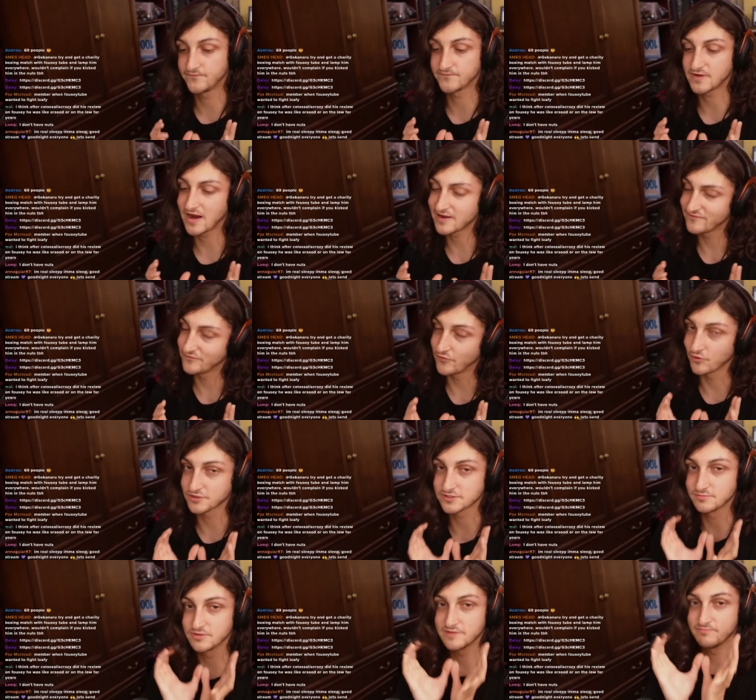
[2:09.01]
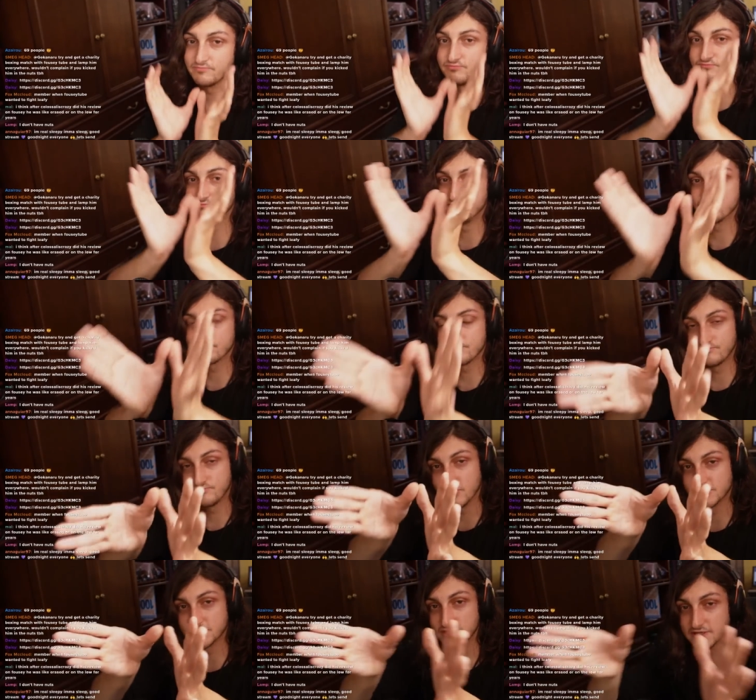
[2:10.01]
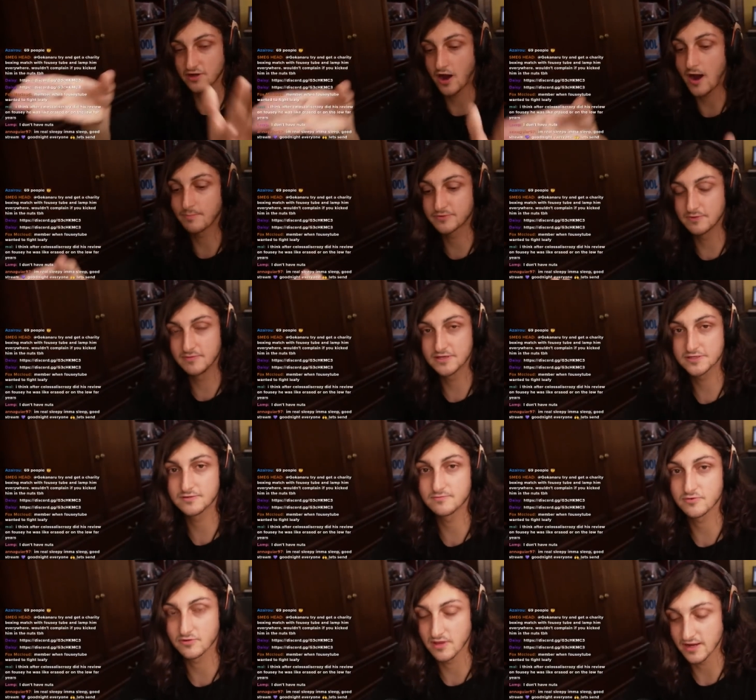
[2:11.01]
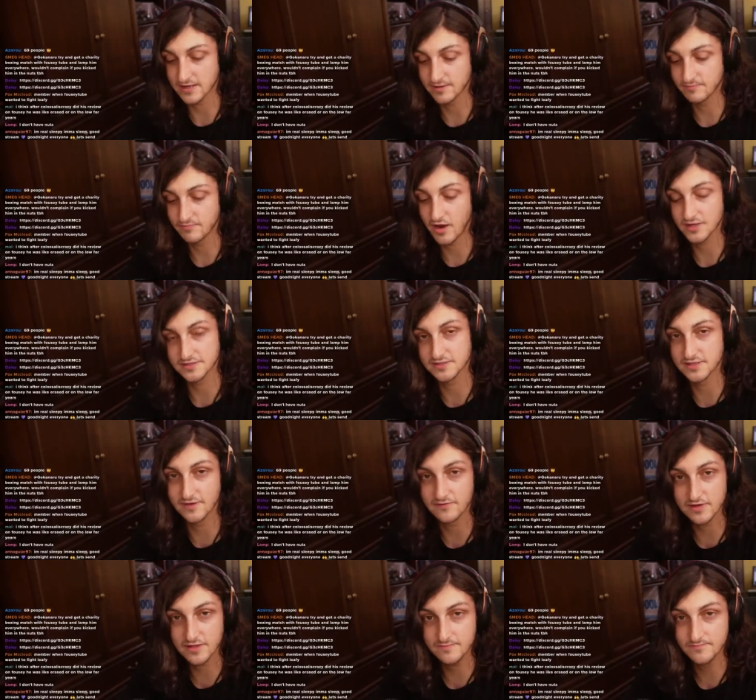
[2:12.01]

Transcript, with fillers: kind of forcibly pushes optimism or like positivity.